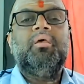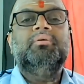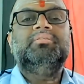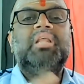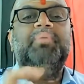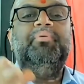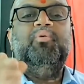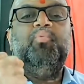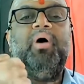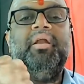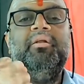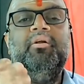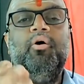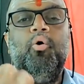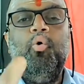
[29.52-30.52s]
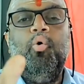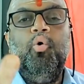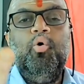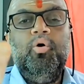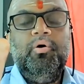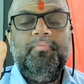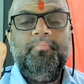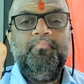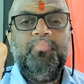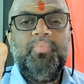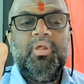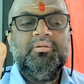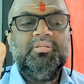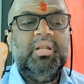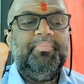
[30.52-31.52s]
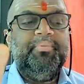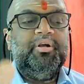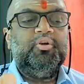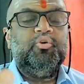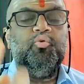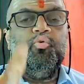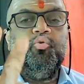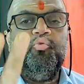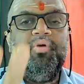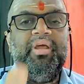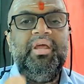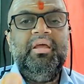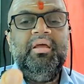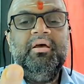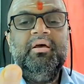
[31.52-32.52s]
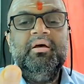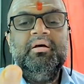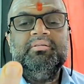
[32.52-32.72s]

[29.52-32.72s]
Syllable 1, O. Syllable 2, Re.